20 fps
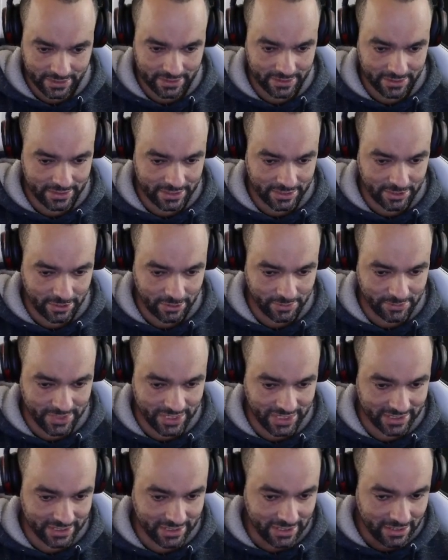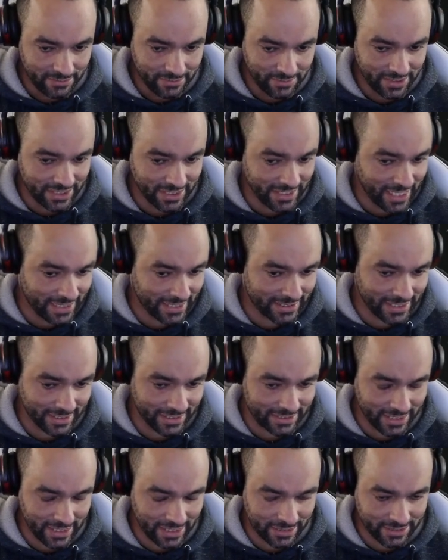this object, but that has the
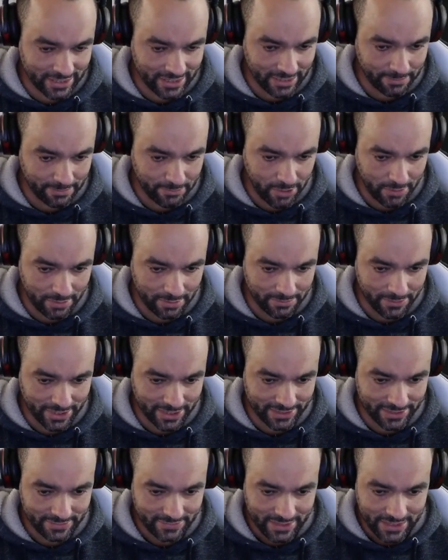exact same problem, right?